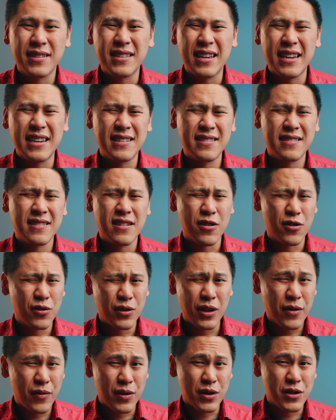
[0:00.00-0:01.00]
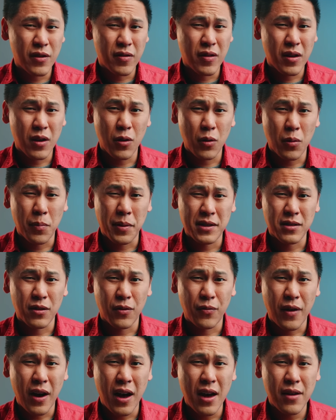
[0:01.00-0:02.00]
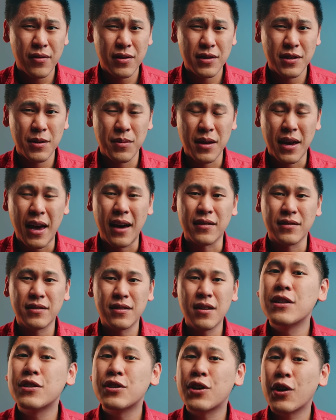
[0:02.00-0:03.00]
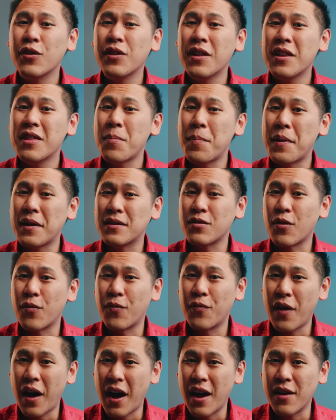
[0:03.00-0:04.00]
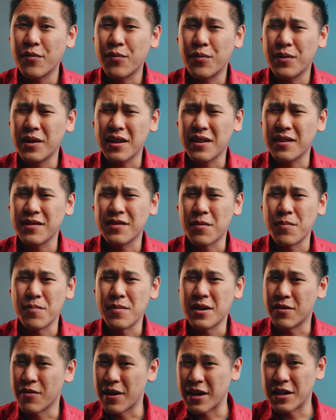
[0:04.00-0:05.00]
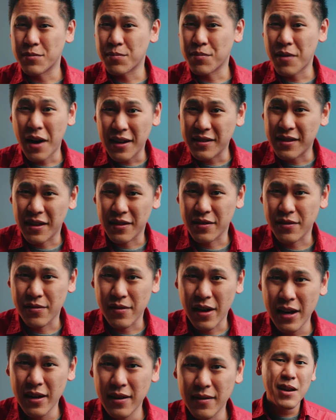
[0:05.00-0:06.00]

Is it an early version of the Google Pixel 5 or something else? Surely the Pixel 5 wouldn't use a mid-range processor, right?